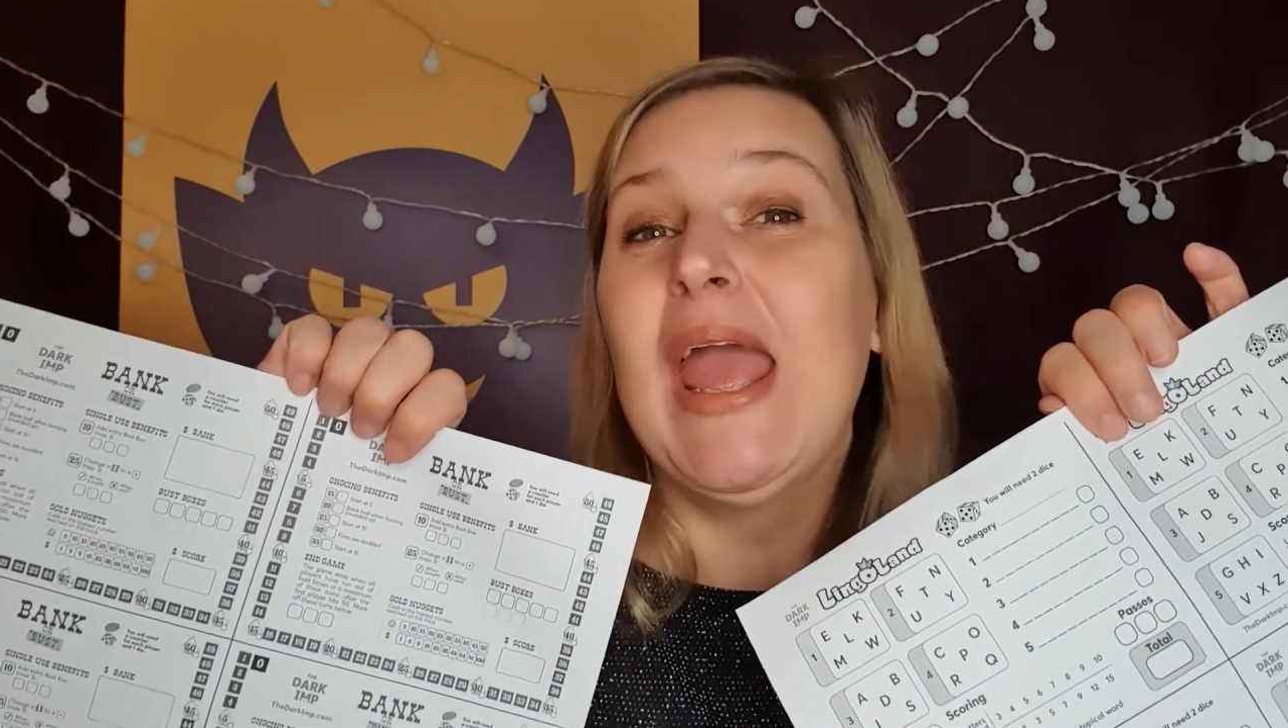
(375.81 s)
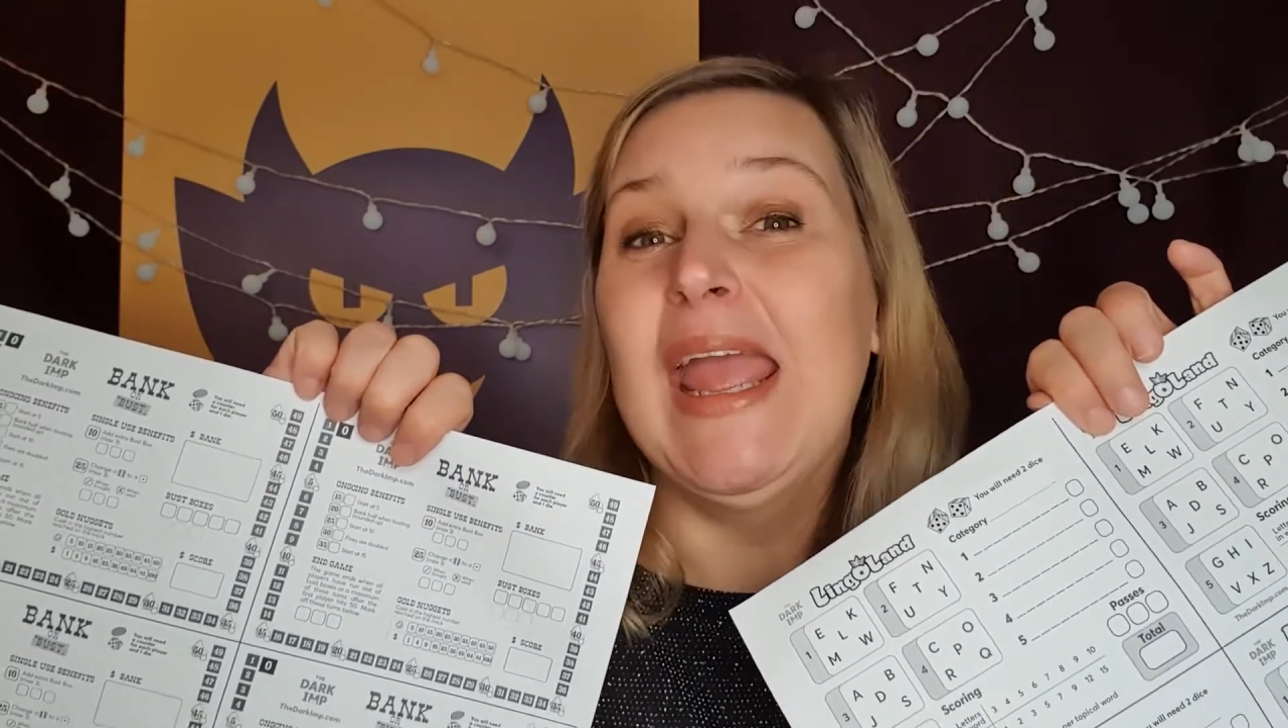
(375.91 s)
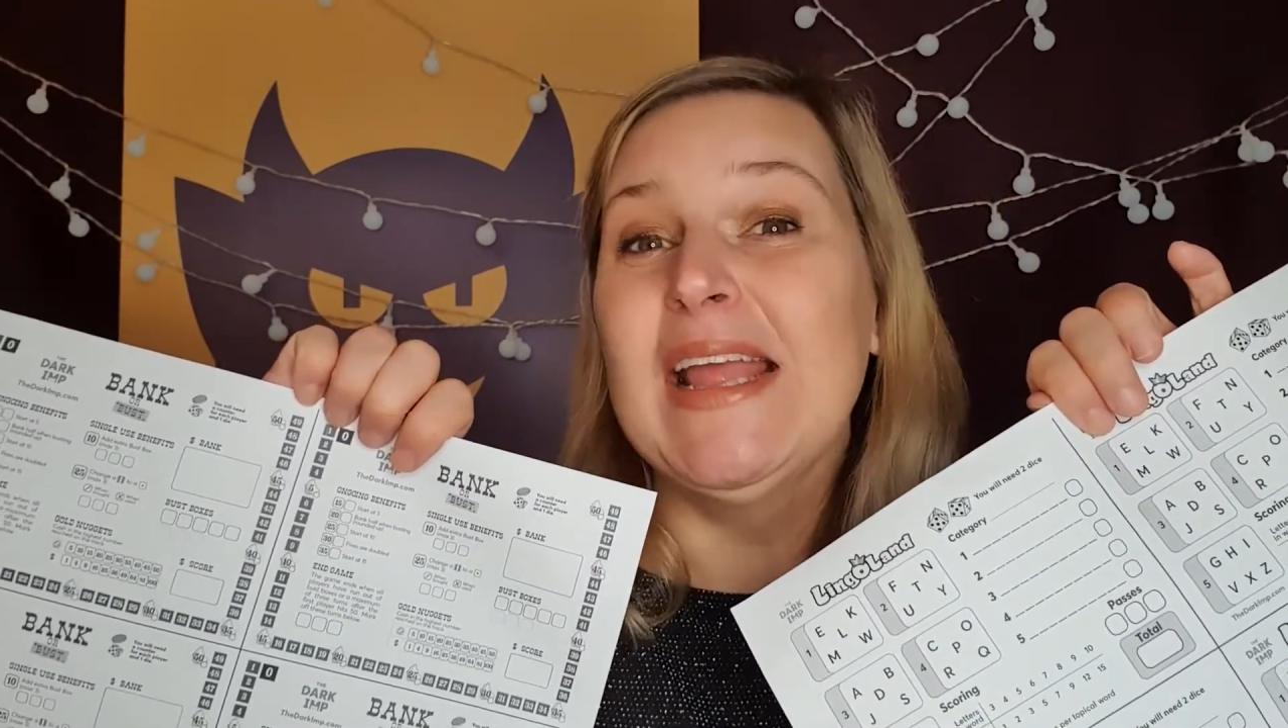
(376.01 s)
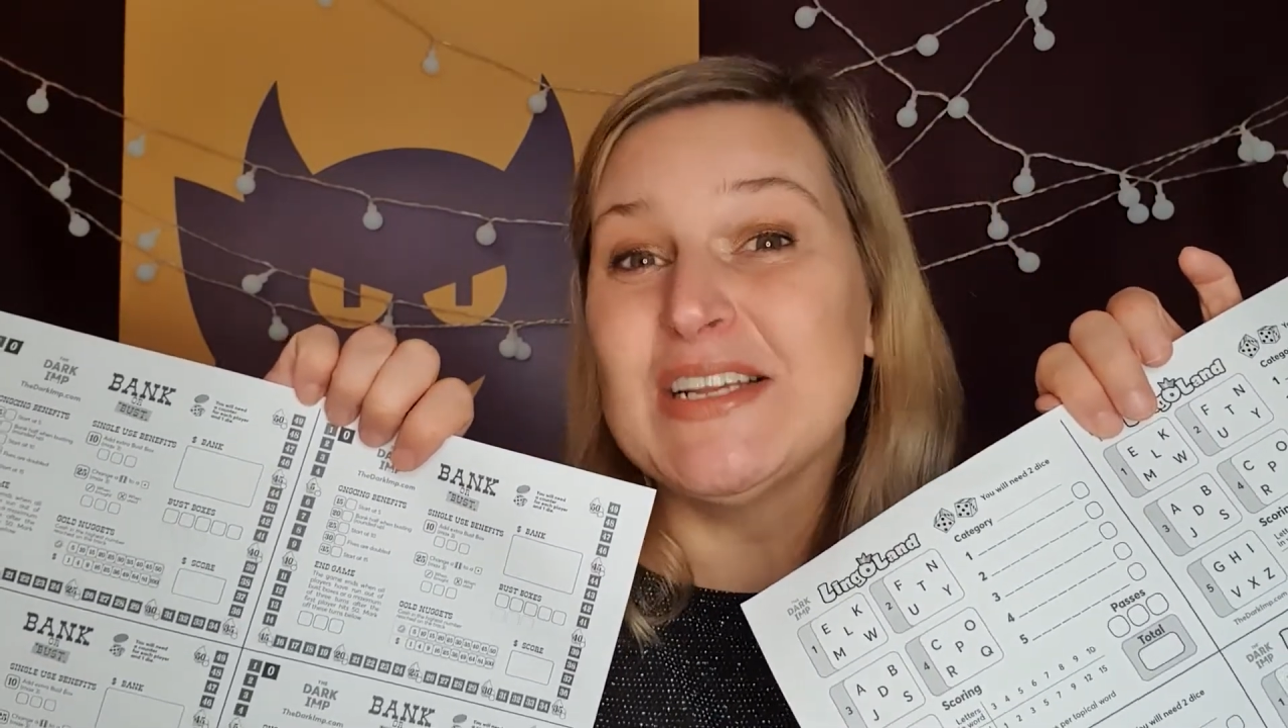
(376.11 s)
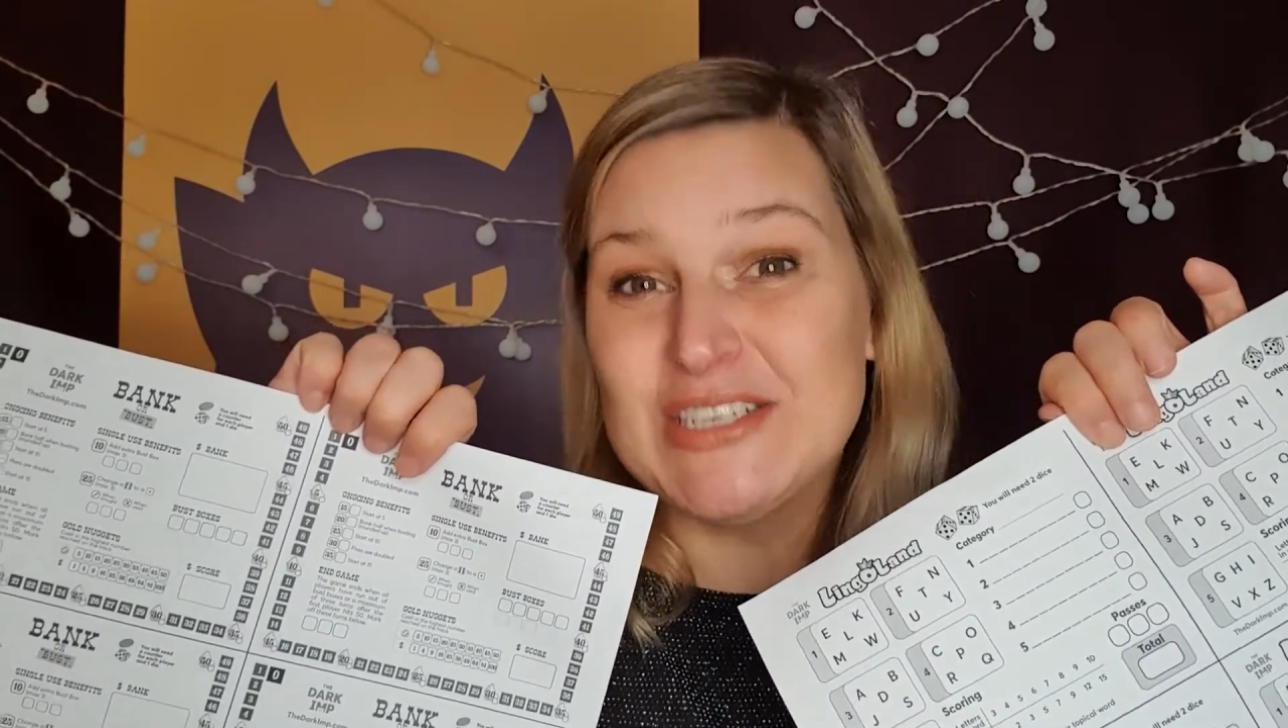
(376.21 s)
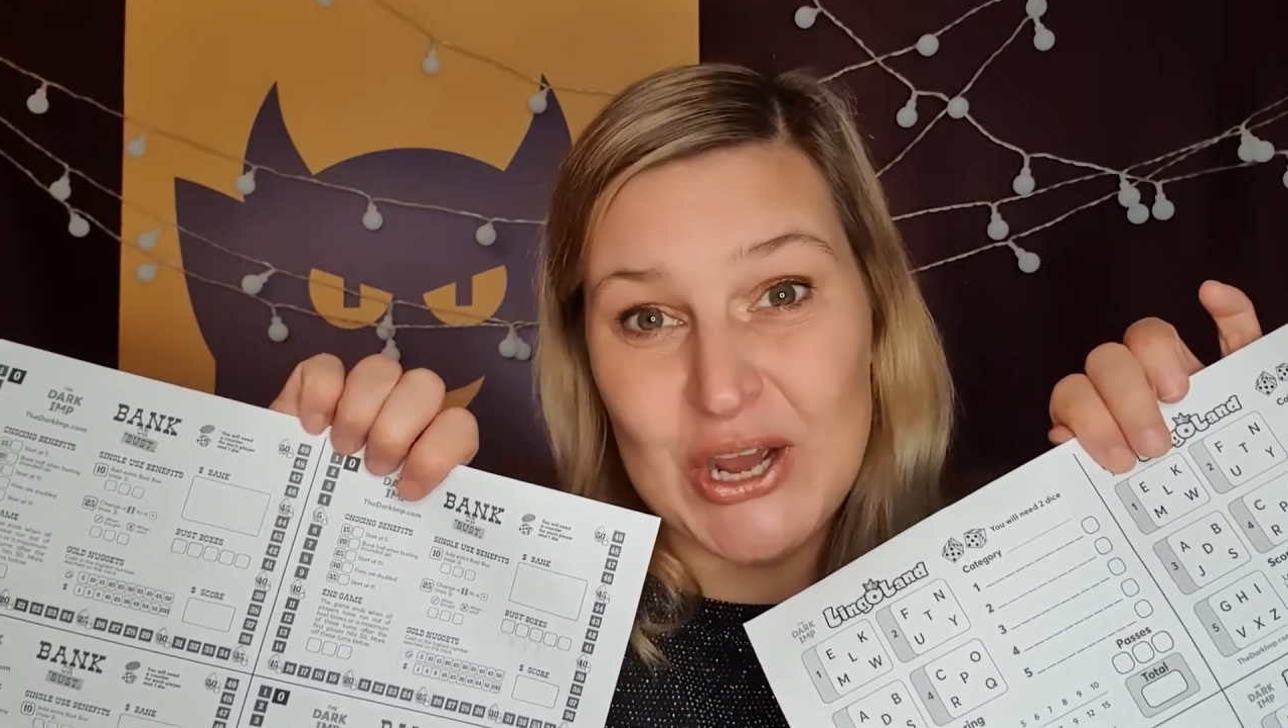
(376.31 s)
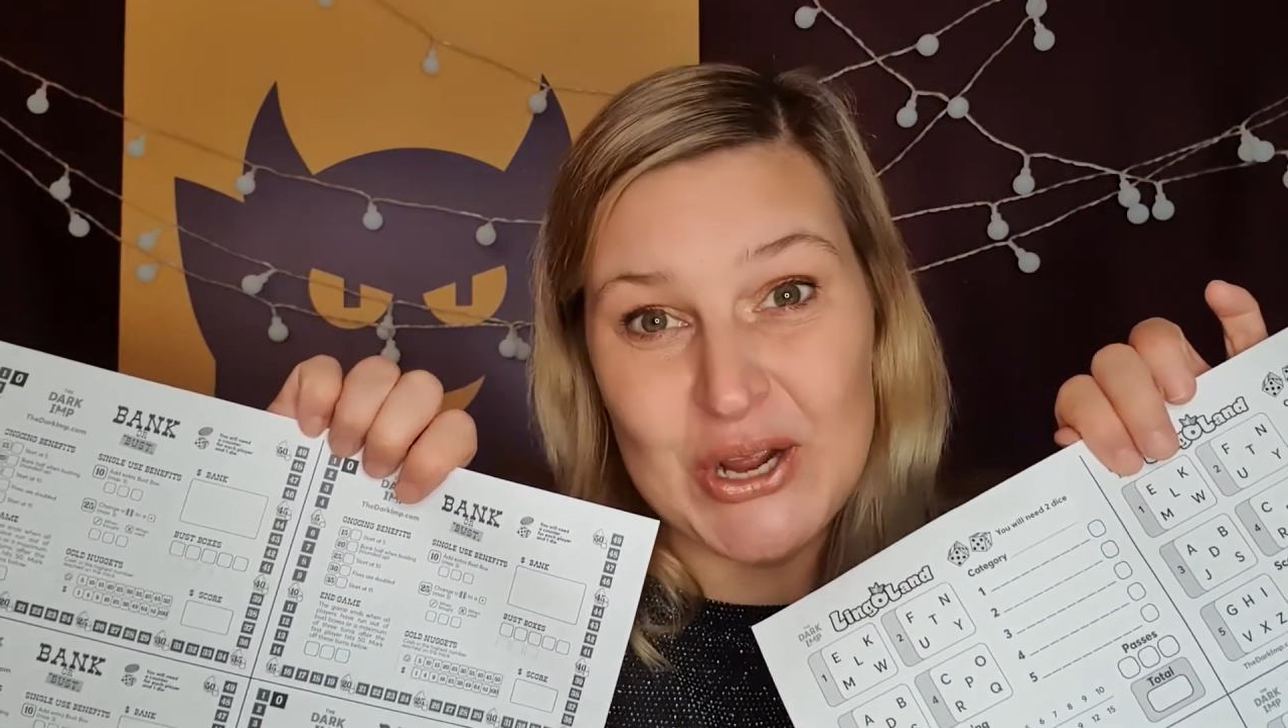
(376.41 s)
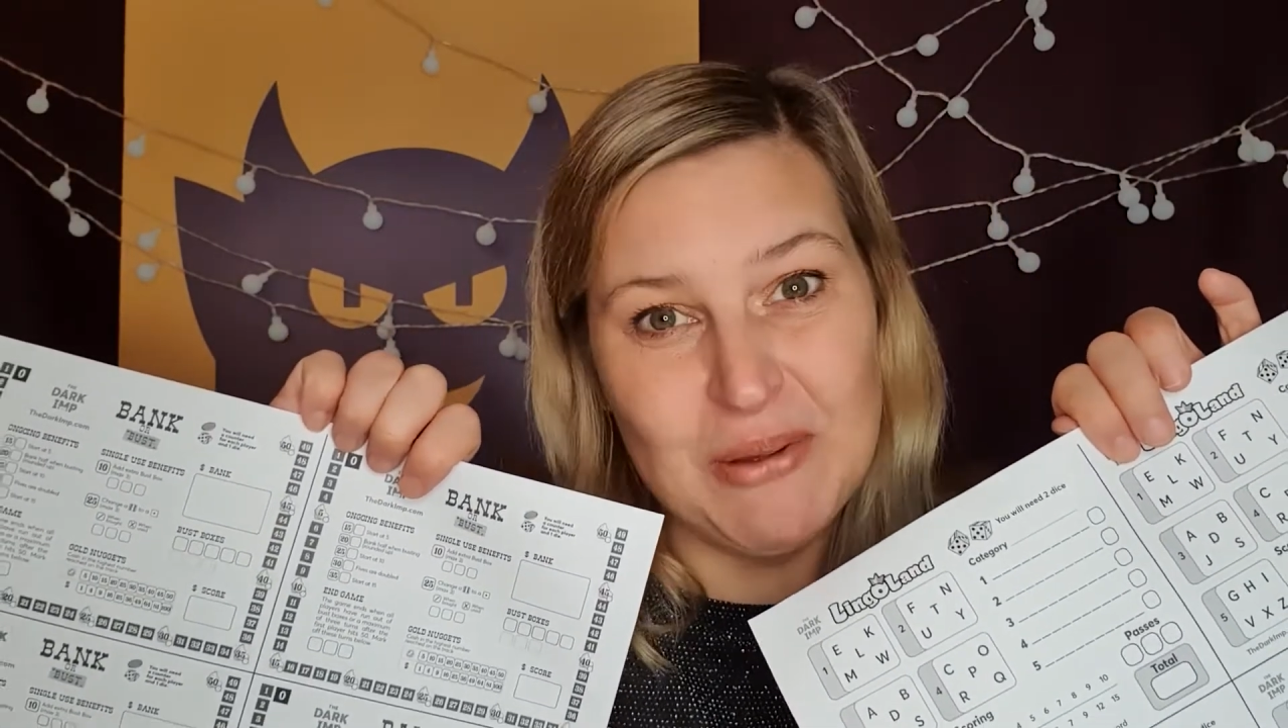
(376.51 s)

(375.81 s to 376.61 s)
in the Dark